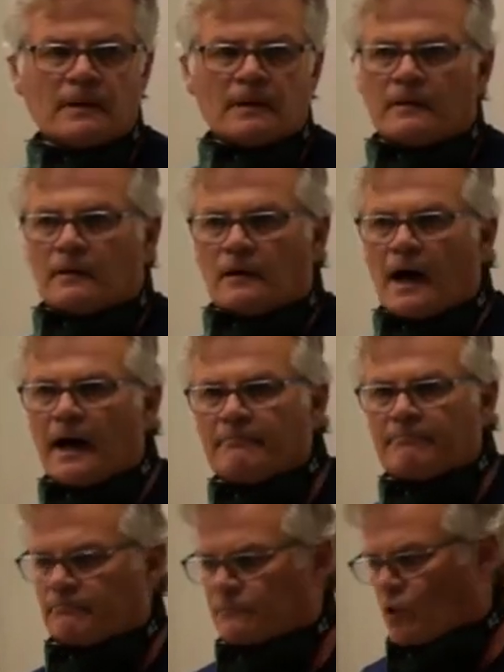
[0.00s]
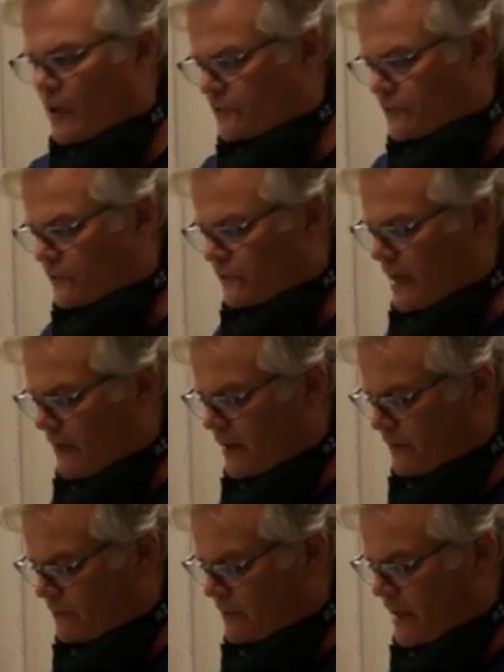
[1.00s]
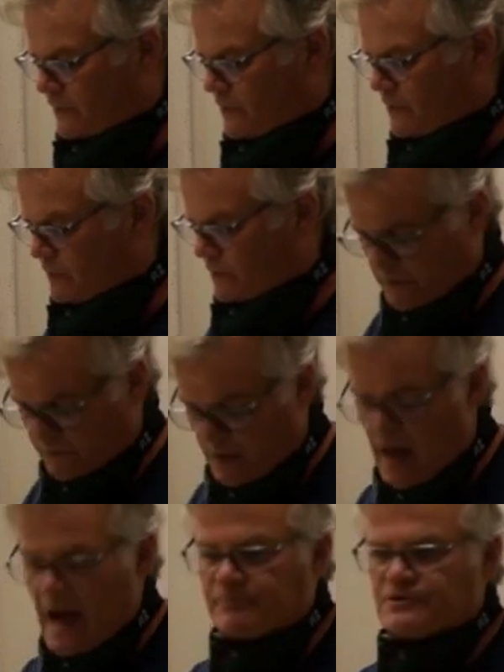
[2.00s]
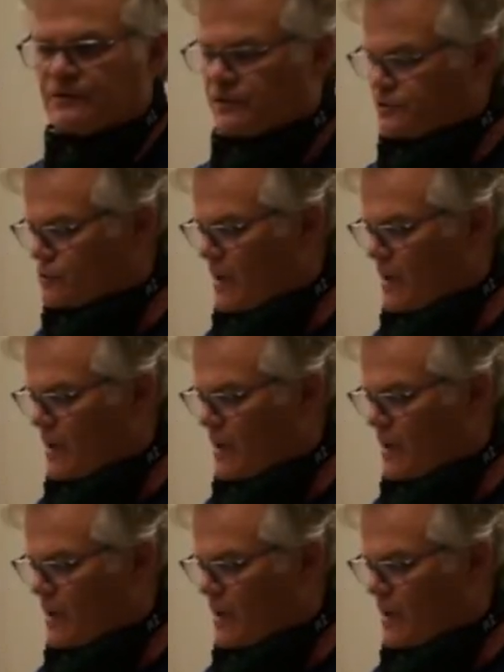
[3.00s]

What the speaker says: I'm going to say that's an option that you have.